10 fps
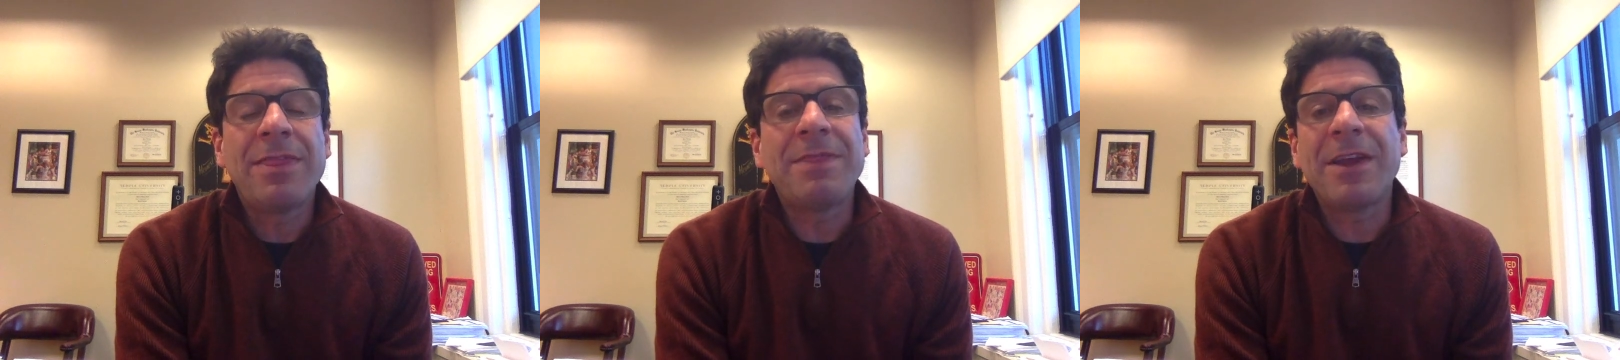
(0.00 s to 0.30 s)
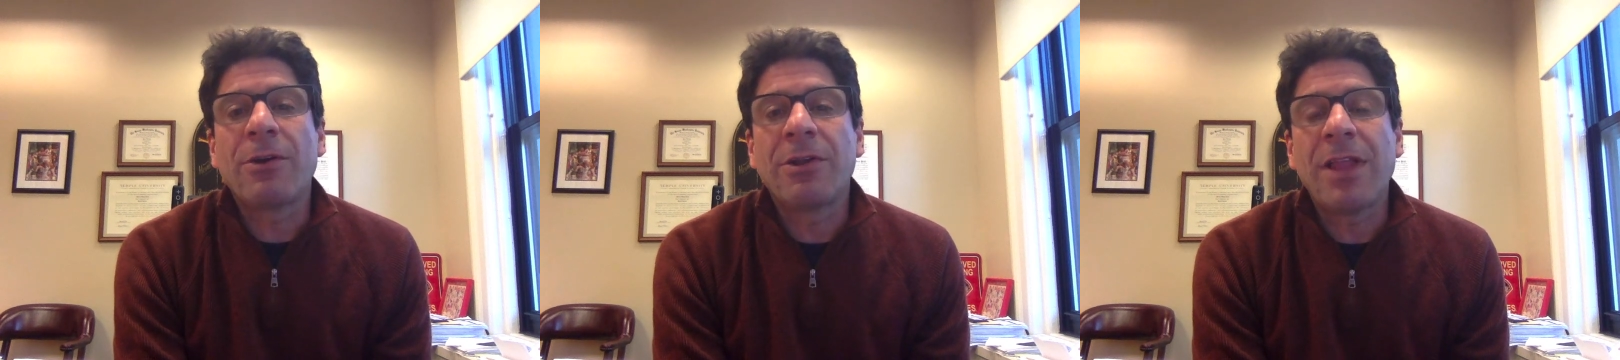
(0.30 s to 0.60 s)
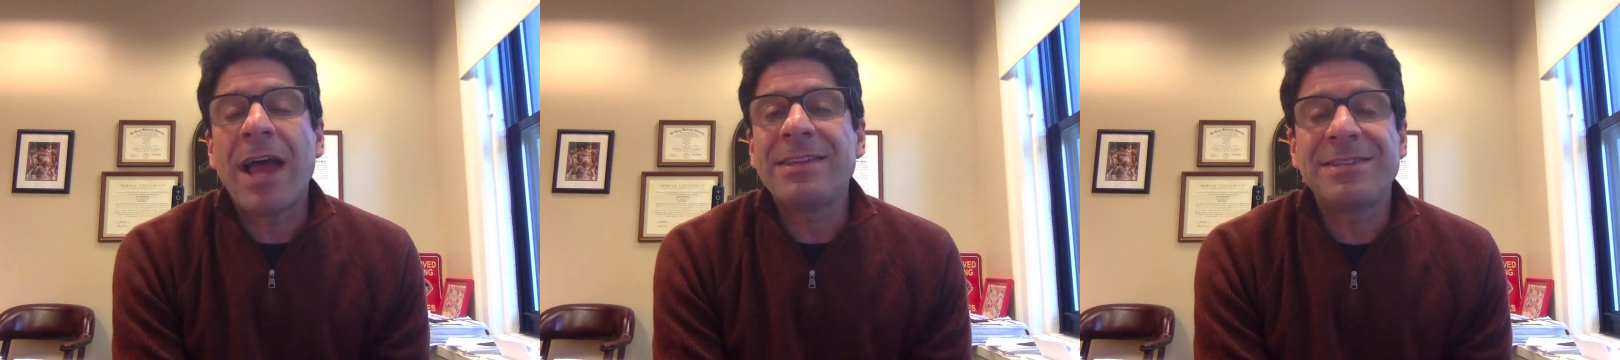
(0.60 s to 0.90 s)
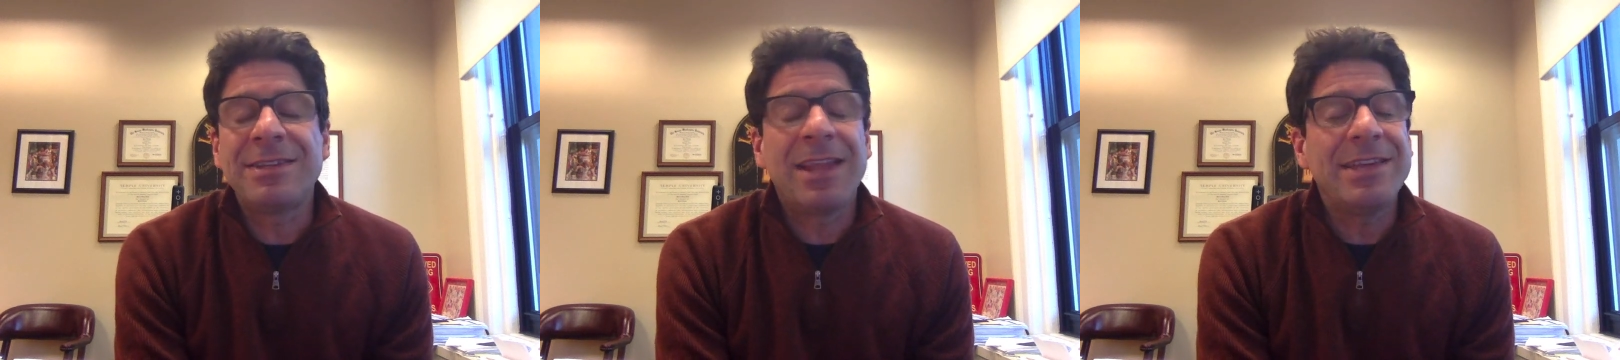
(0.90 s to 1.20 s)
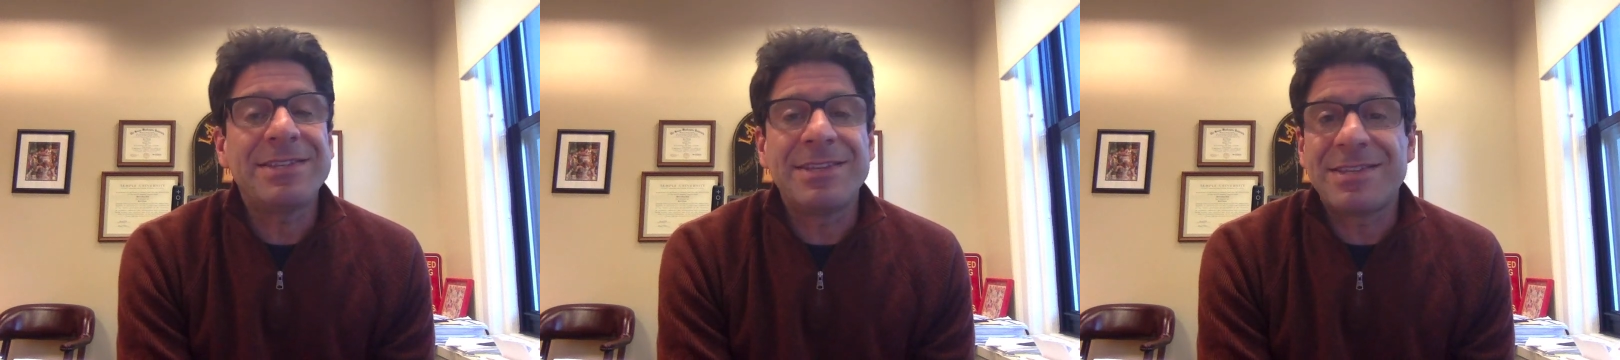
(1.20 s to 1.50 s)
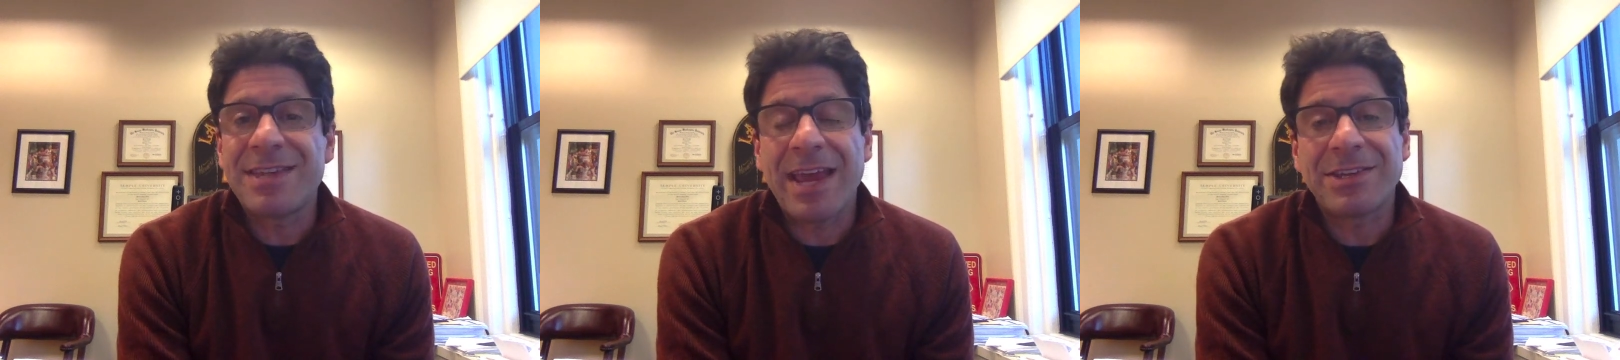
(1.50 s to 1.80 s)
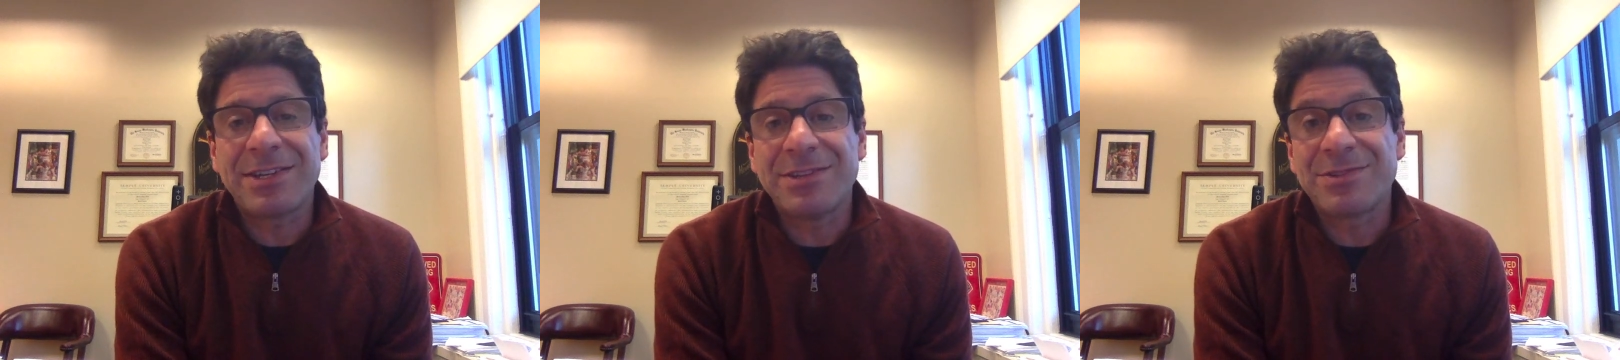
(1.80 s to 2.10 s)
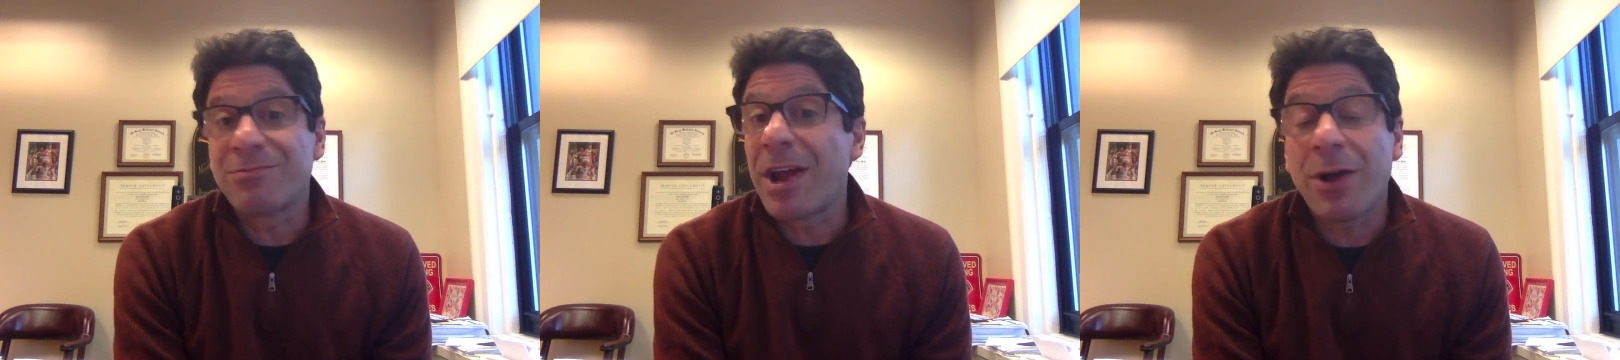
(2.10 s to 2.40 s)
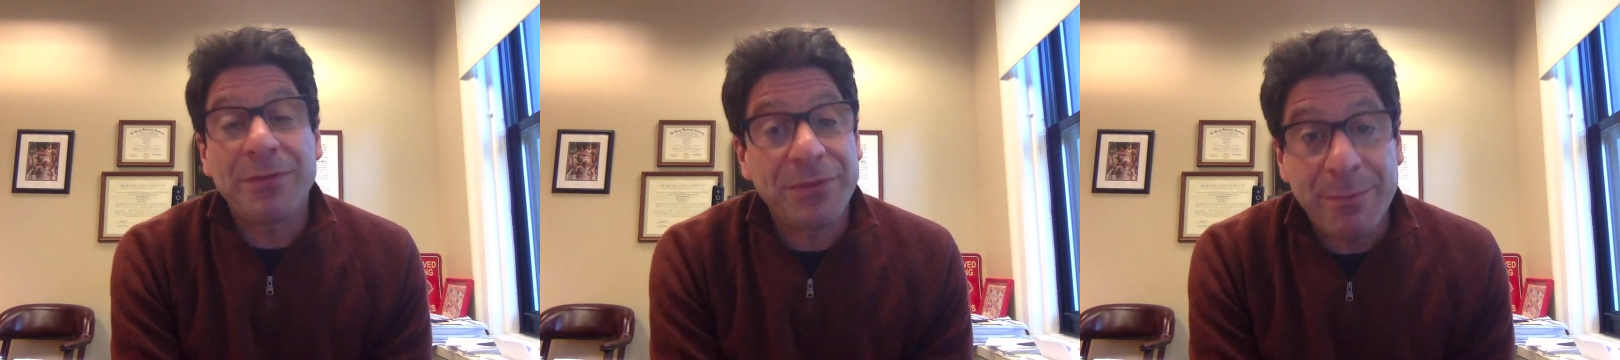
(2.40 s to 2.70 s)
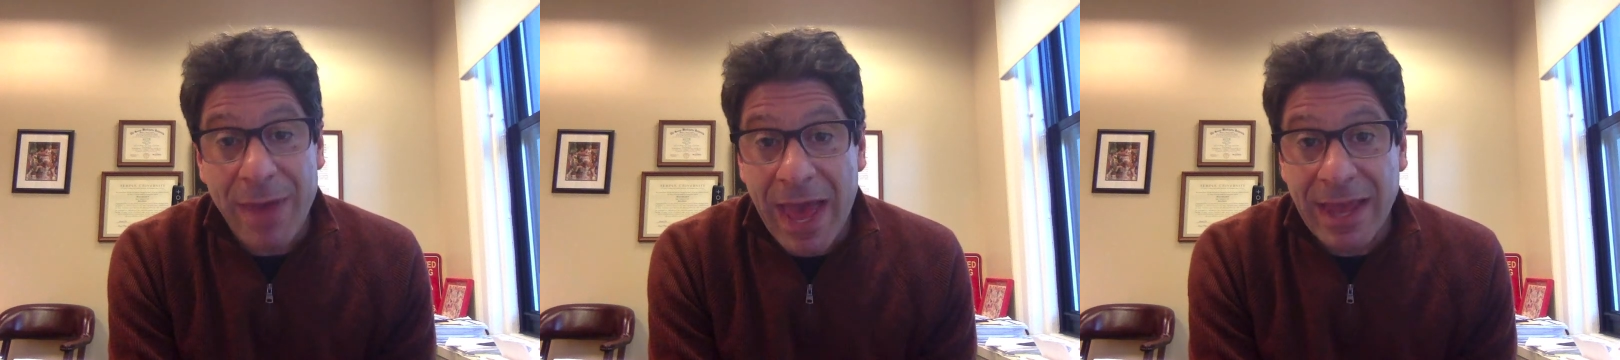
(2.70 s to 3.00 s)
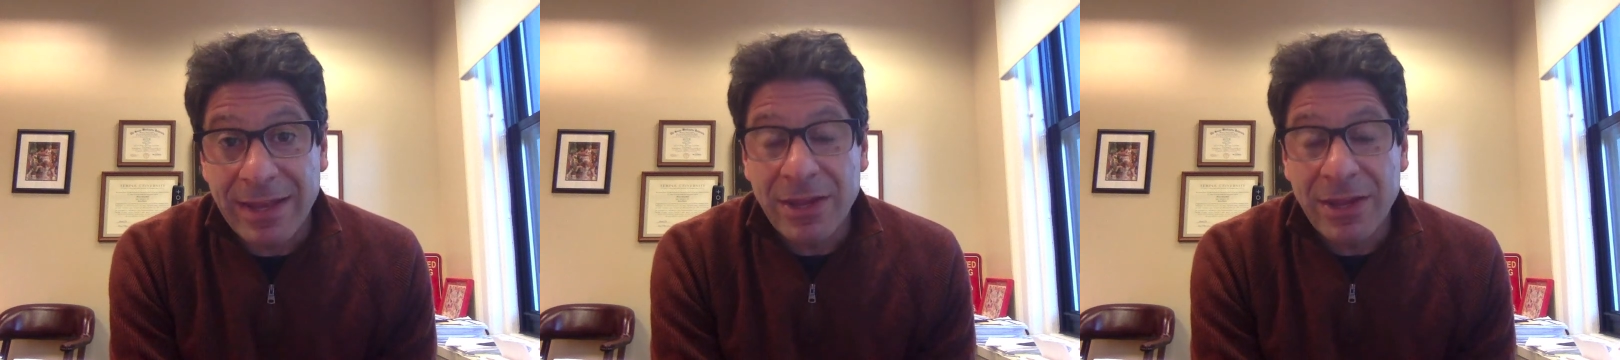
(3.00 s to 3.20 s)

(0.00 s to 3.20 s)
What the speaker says: that there are license sanctions right off the bat.